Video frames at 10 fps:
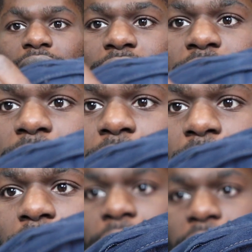Let's have a
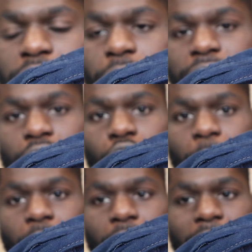look. Yeah, so it's a
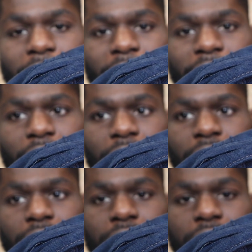double RL,
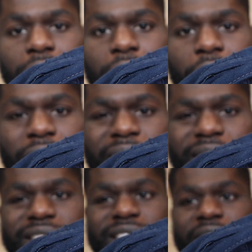like
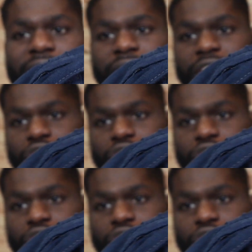a sailing